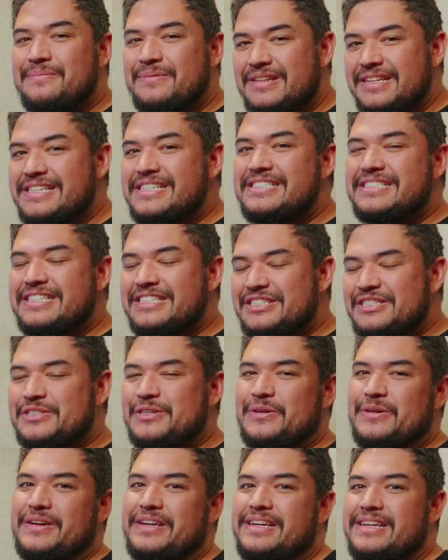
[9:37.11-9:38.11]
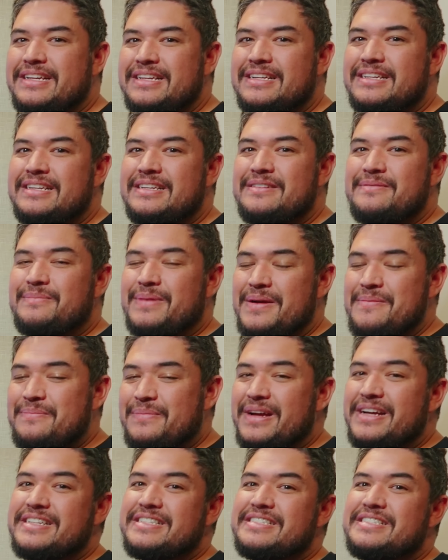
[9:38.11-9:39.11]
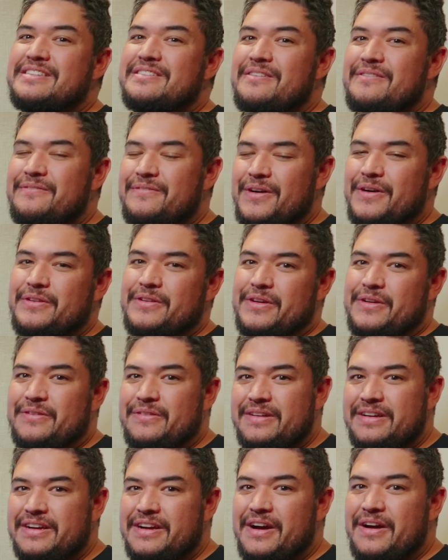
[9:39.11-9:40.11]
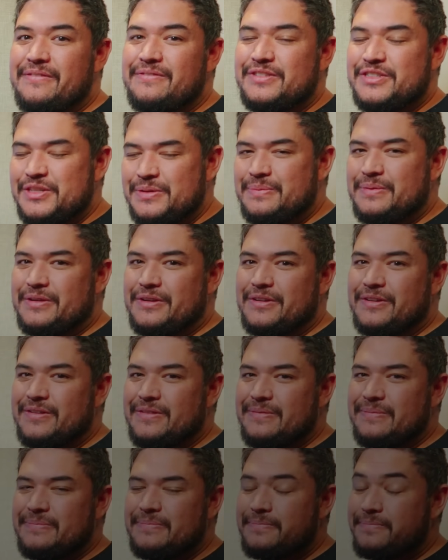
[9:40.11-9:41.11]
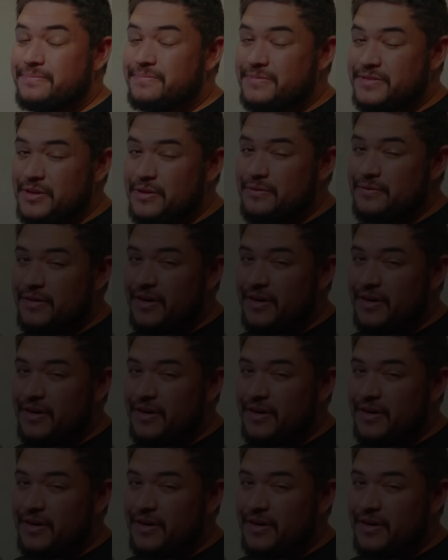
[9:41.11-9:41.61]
please enjoy my best photo of Jupiter so